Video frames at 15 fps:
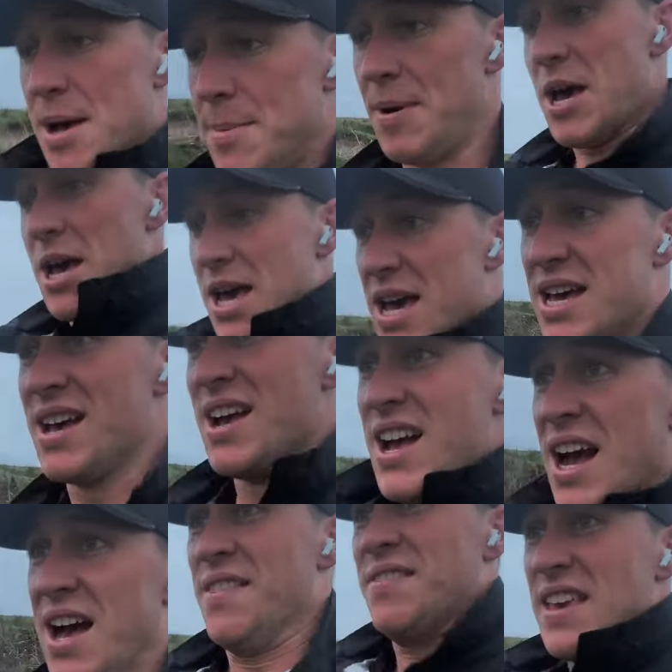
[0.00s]
But
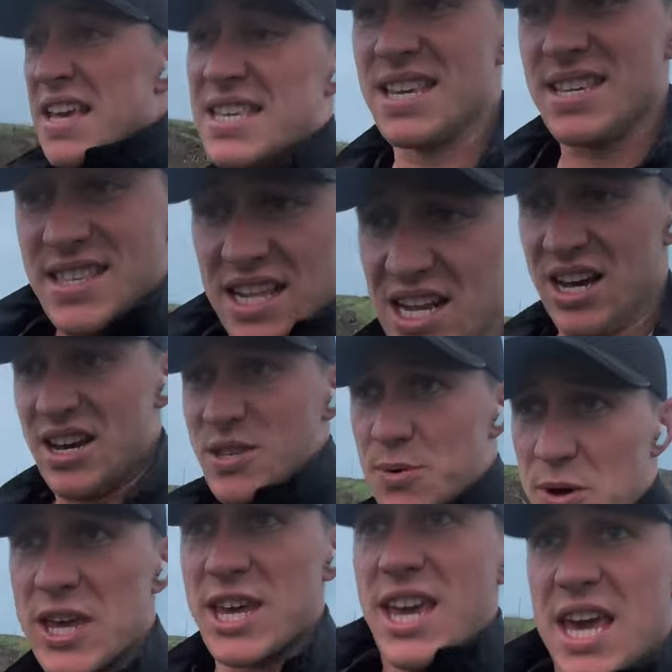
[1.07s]
this is the last
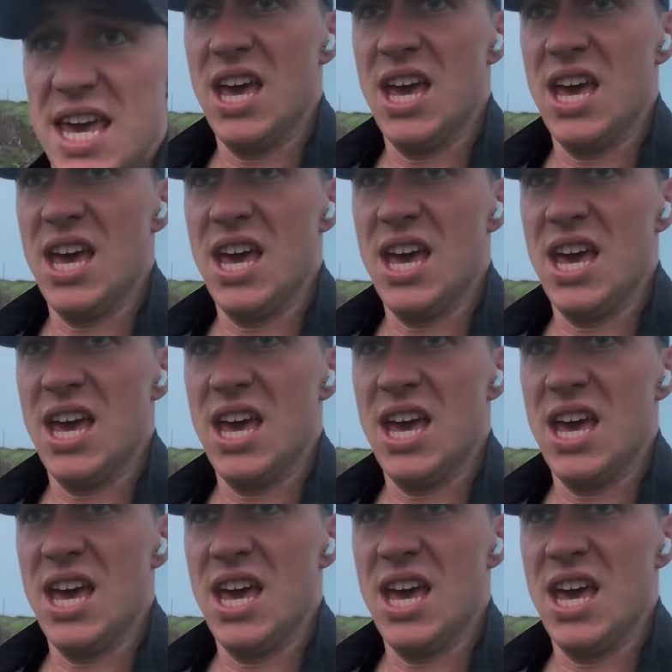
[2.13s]
week